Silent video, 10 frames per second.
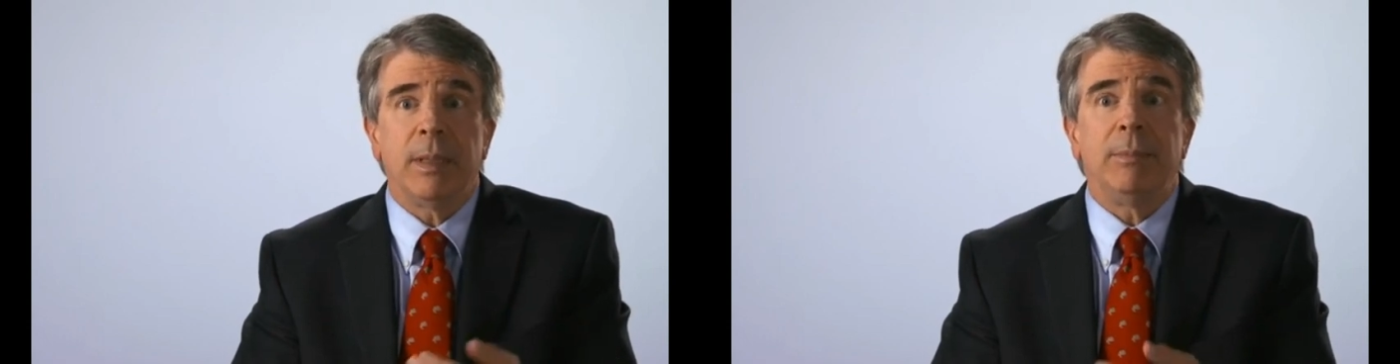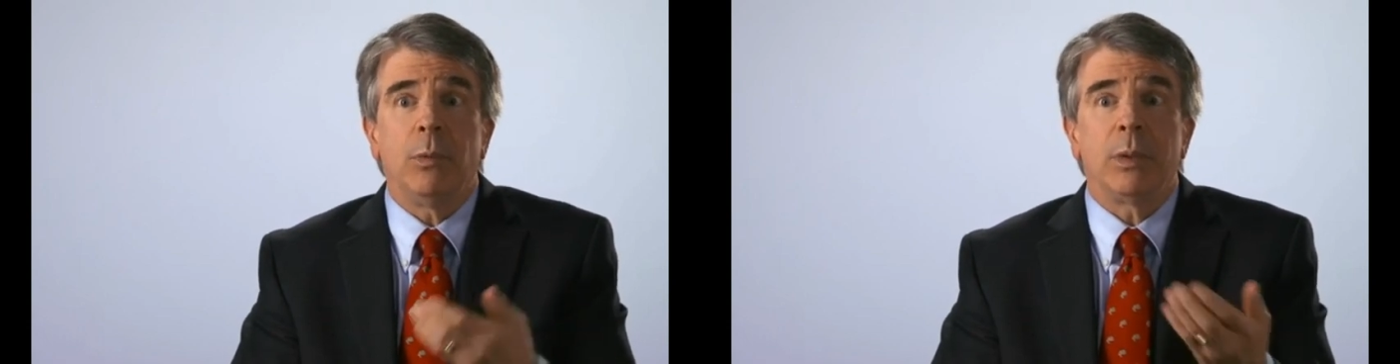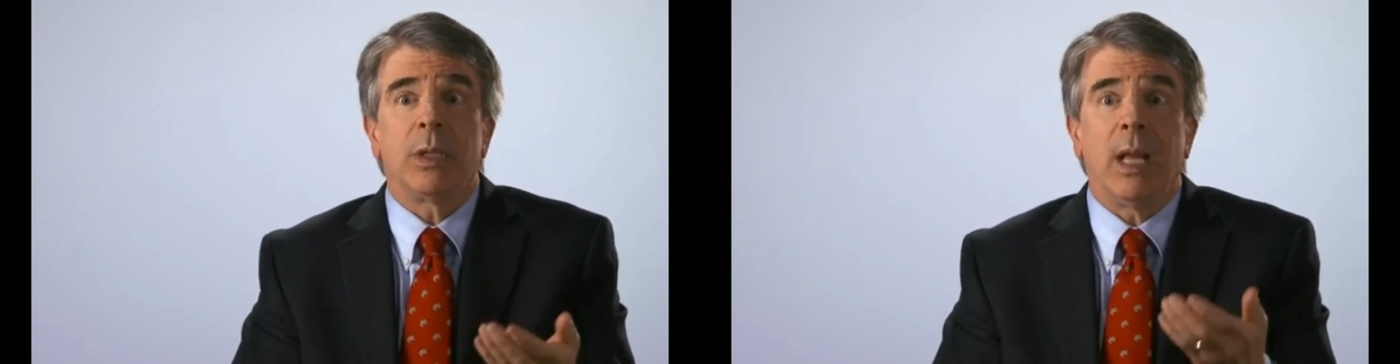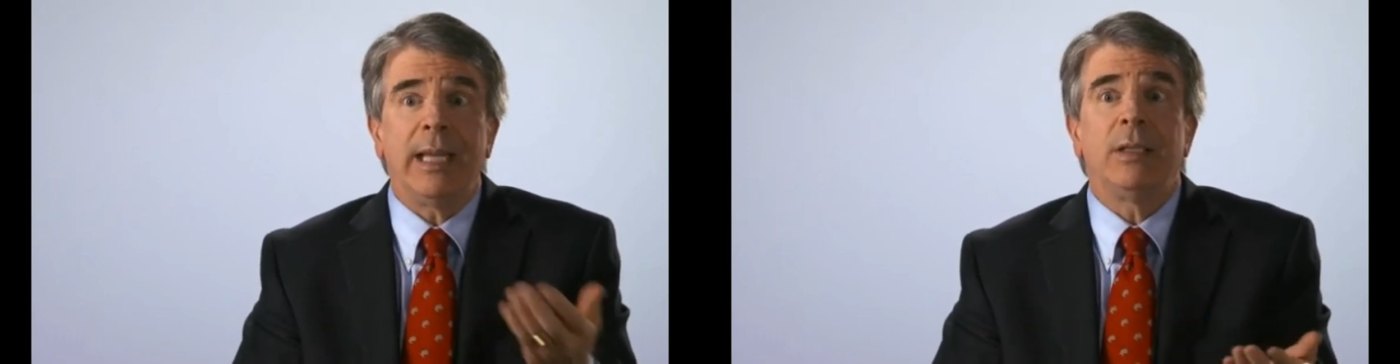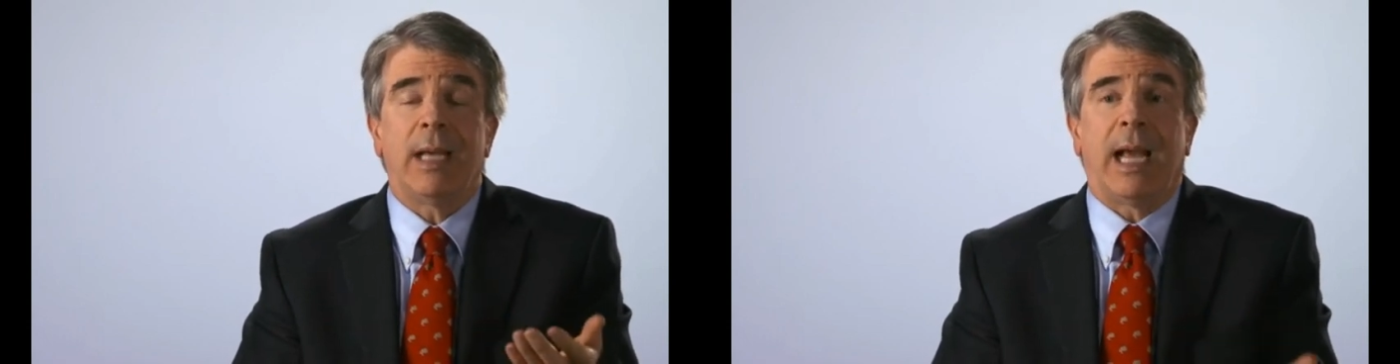People would
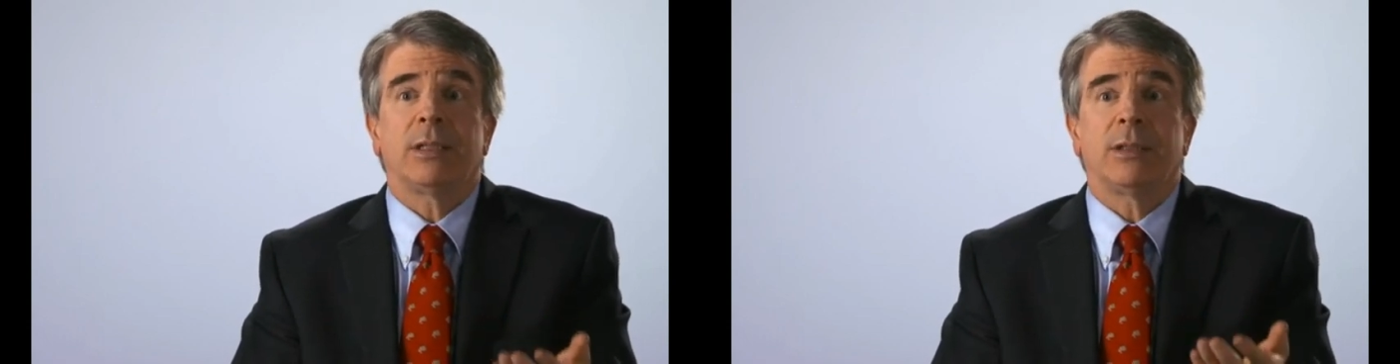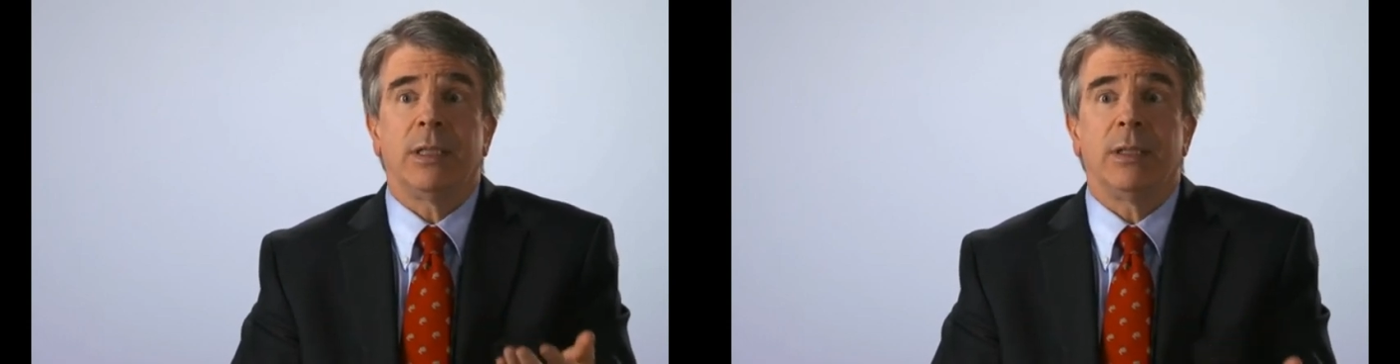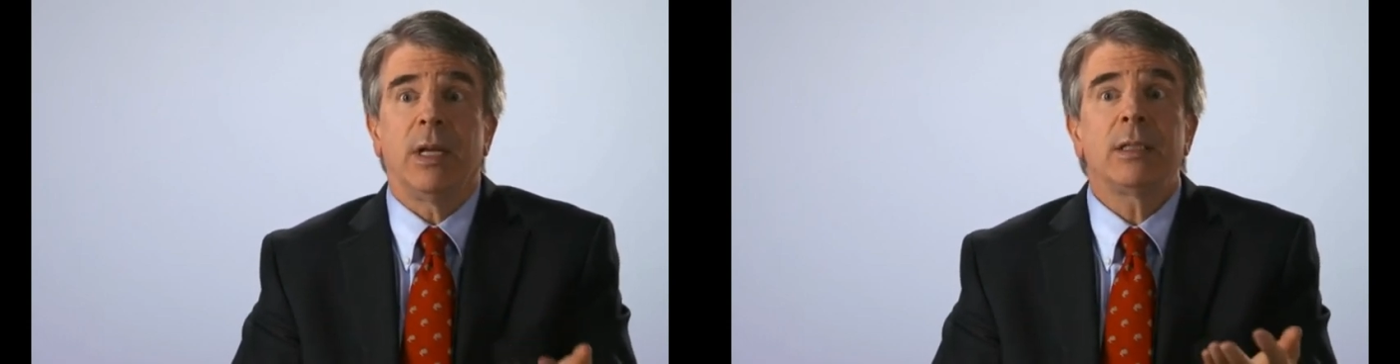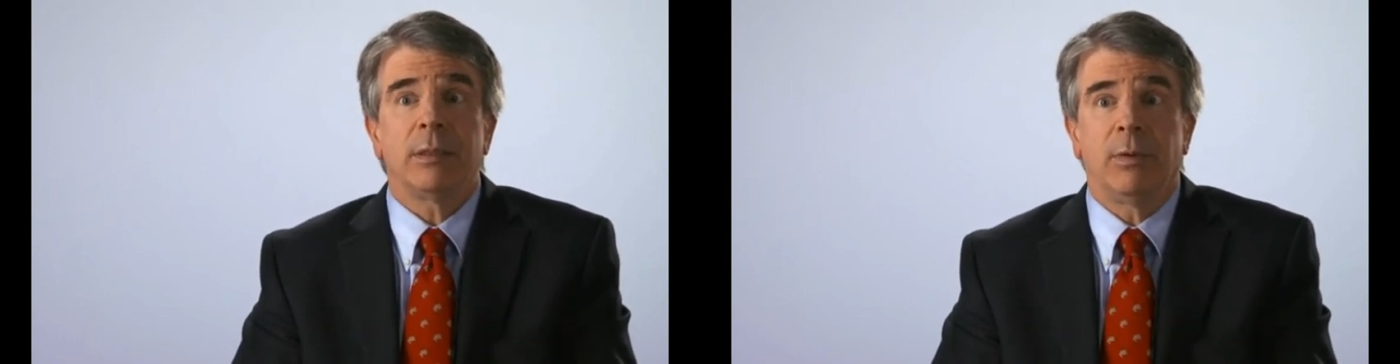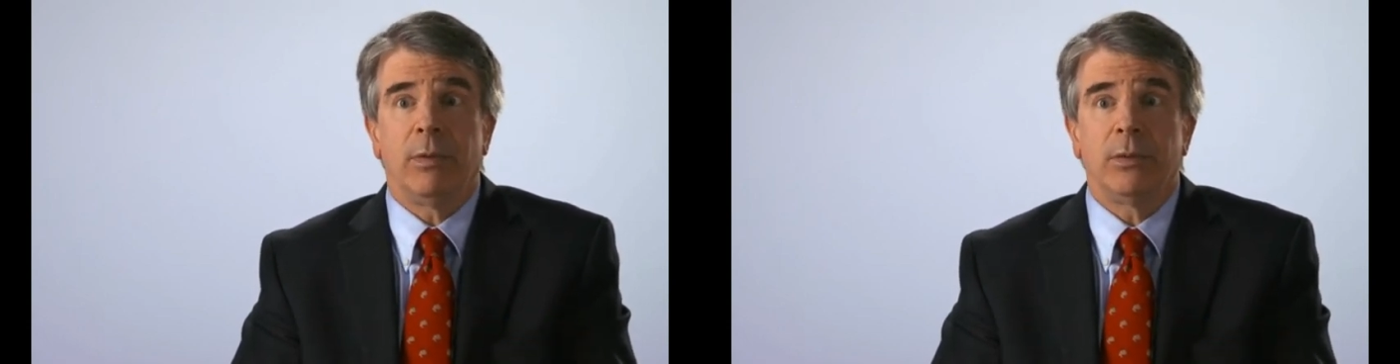like to actually conduct
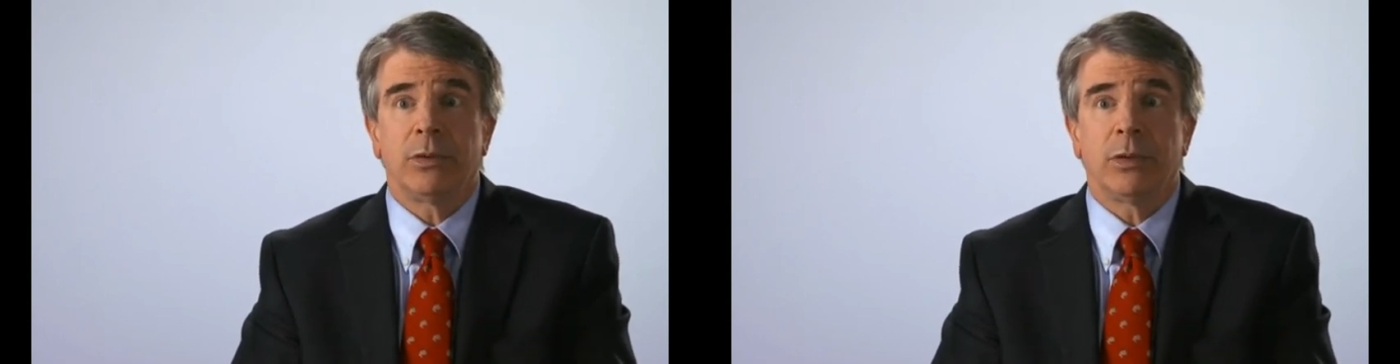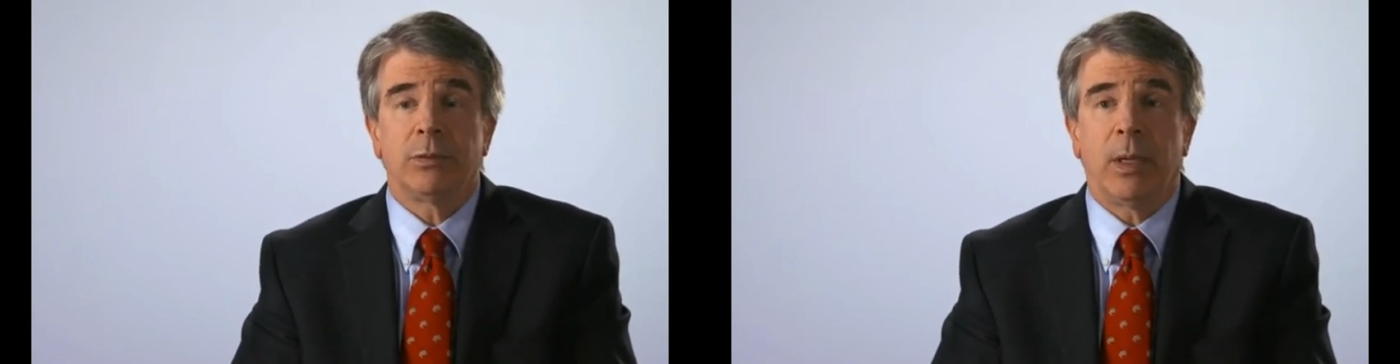some of those